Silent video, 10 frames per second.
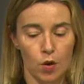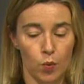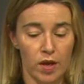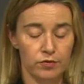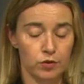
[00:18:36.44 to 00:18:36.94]
We
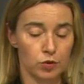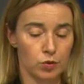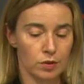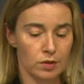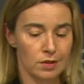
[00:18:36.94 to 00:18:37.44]
have to
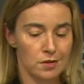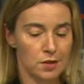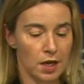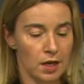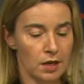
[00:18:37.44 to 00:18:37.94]

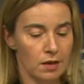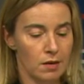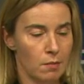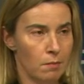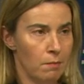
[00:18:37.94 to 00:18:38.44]
think
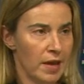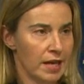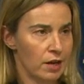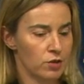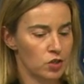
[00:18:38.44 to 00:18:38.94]

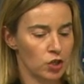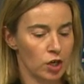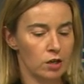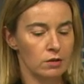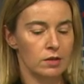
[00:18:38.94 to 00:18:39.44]

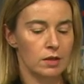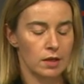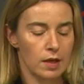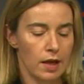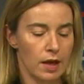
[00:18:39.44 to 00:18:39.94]
mega-regional
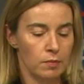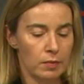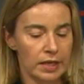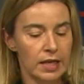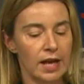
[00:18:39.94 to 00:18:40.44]
and
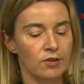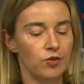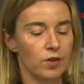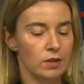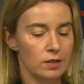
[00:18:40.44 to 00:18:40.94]

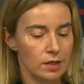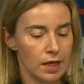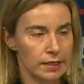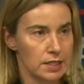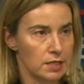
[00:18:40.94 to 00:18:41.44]
mini-lateral
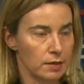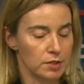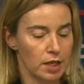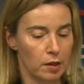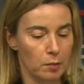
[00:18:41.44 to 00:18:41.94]
at the same
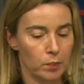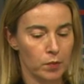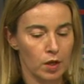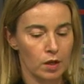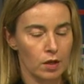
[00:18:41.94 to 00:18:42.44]
time.
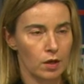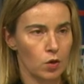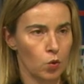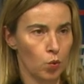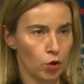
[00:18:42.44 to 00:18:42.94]

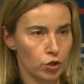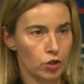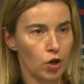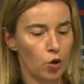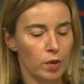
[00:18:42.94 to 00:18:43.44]
Work
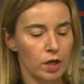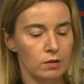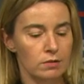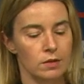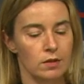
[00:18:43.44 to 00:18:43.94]
global,
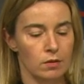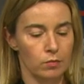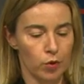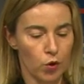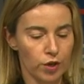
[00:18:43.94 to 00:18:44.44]

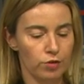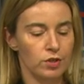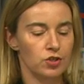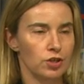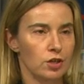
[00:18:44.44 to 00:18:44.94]
broker
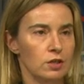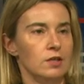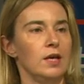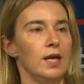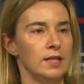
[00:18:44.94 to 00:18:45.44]
regional,
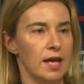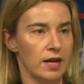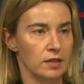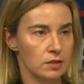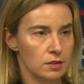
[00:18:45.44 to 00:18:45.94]
and
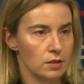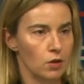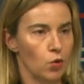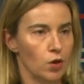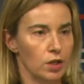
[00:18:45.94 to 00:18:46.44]
act
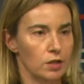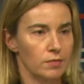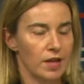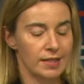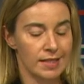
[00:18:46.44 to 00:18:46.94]
local.
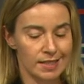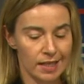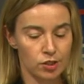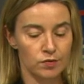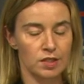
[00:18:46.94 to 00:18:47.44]
And at the
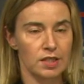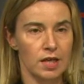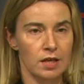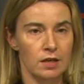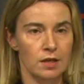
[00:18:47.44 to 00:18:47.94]
end of the
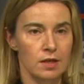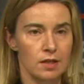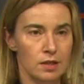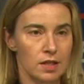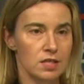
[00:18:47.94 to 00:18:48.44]
day,
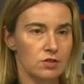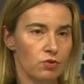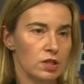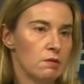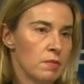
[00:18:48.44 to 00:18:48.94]
these
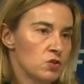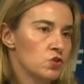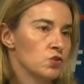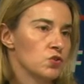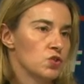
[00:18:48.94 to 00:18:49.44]
three
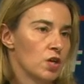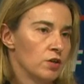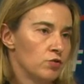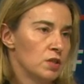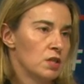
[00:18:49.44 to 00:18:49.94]
dimensions are
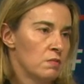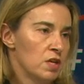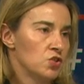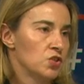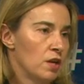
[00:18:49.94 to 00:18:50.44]
three
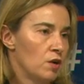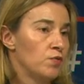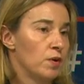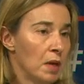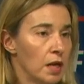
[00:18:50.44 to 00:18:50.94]
dimensions that are
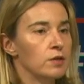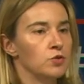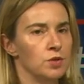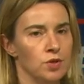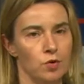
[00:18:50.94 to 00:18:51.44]
familiar to
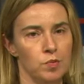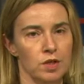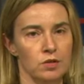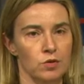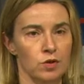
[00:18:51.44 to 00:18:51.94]
the
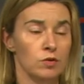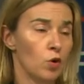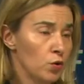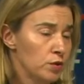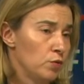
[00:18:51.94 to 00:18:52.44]
European Union,
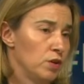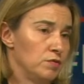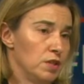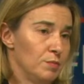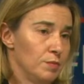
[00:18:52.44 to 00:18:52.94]
all the three of
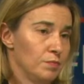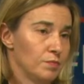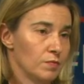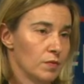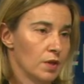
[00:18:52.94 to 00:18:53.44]
them.
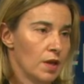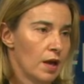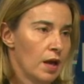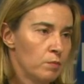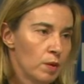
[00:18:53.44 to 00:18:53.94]

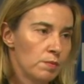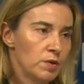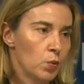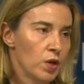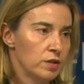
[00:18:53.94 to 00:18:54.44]
And probably
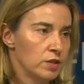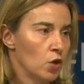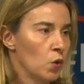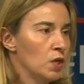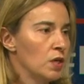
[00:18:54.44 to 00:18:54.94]
we are the
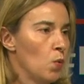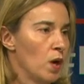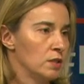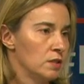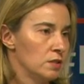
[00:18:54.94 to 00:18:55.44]
only
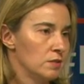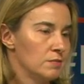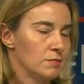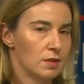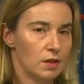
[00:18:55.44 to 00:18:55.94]
ones
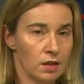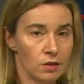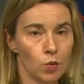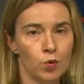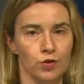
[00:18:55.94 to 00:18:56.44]
in the
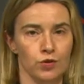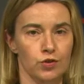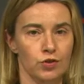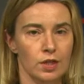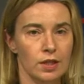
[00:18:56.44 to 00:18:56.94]
world
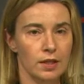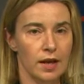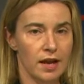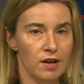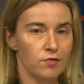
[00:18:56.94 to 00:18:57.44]
that
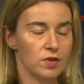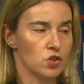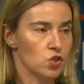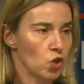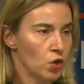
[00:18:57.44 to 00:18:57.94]
have a
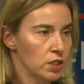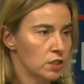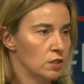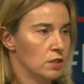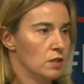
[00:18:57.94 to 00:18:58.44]
solid,
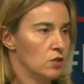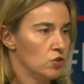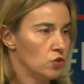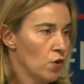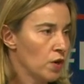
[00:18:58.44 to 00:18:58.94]

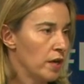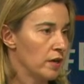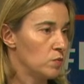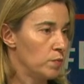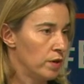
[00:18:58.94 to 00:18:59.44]
strong
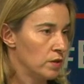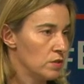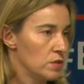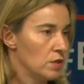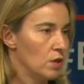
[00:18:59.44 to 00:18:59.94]

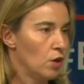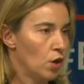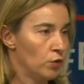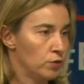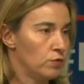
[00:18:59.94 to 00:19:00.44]
experience
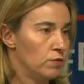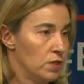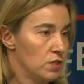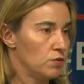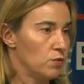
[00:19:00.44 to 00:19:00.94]
on
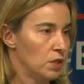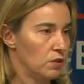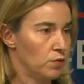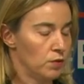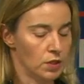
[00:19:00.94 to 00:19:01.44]
these three
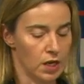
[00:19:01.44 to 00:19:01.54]
different